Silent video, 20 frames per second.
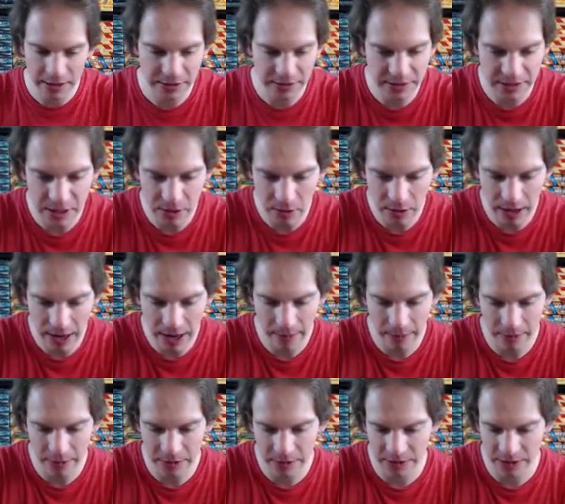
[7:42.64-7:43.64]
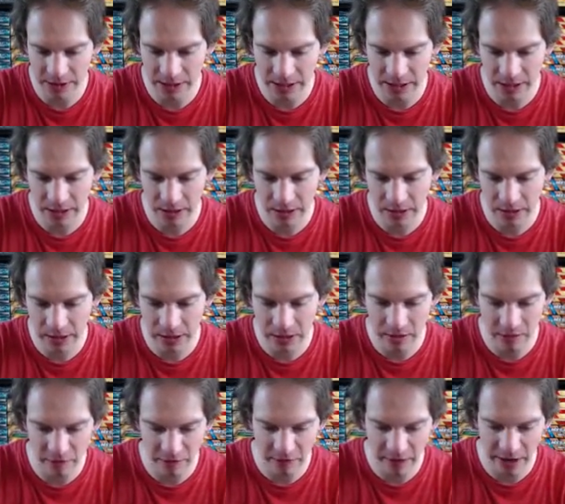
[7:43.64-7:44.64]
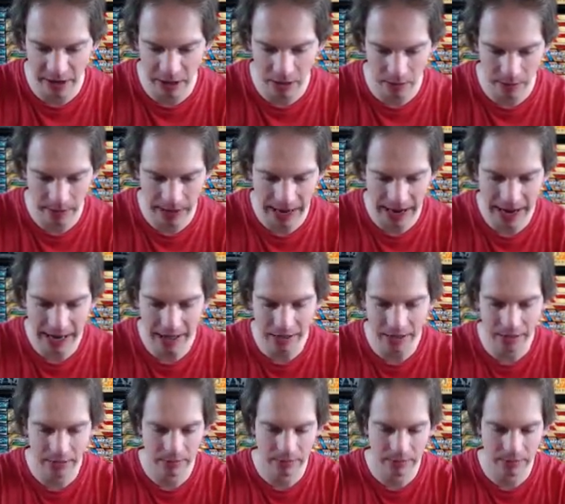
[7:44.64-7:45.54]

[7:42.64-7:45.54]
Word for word: see what happens in the final pack.